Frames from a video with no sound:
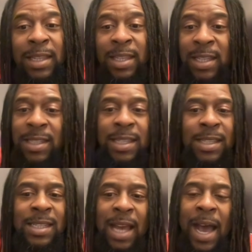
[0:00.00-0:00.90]
This
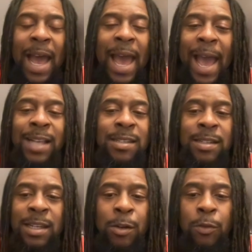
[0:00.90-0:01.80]
is not
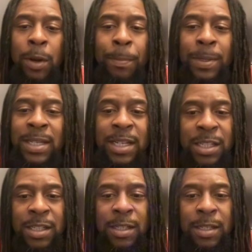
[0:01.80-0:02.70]
accidental
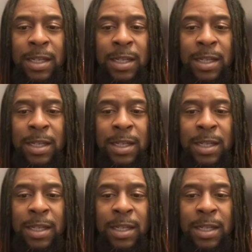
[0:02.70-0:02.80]
repetition.